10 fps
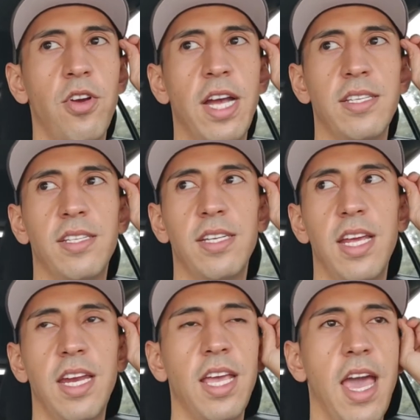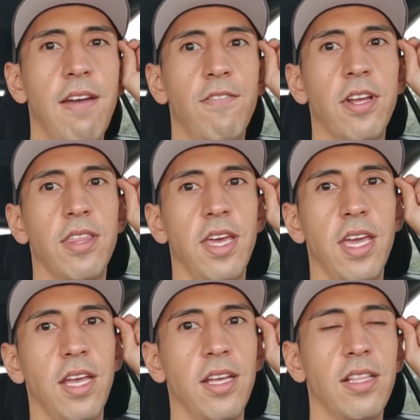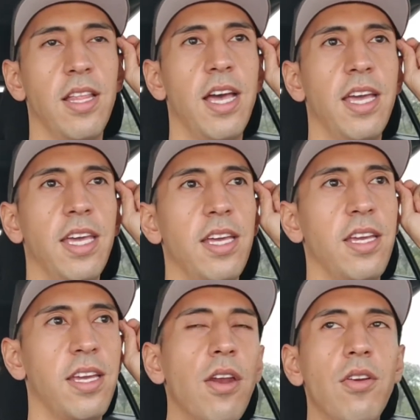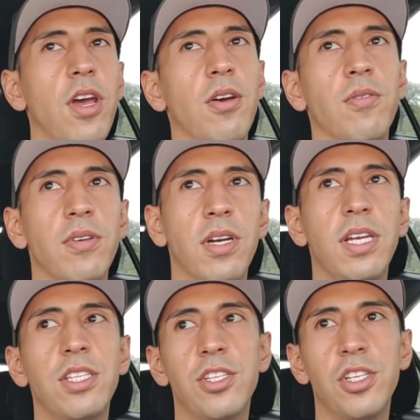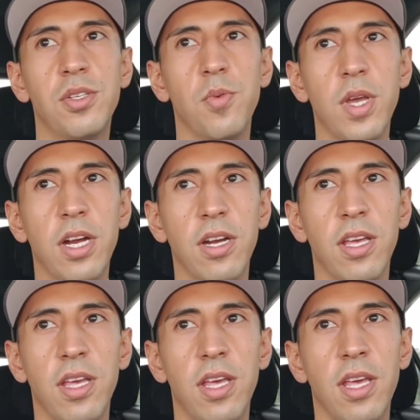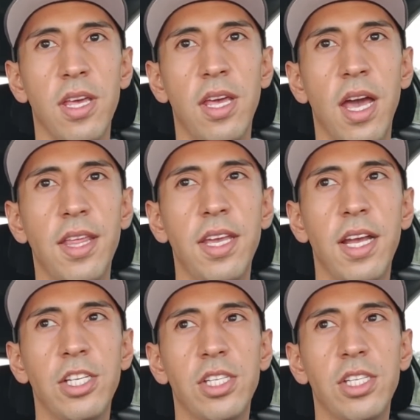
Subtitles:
procrastinating everything. Like, I don't know. It's just weird. I think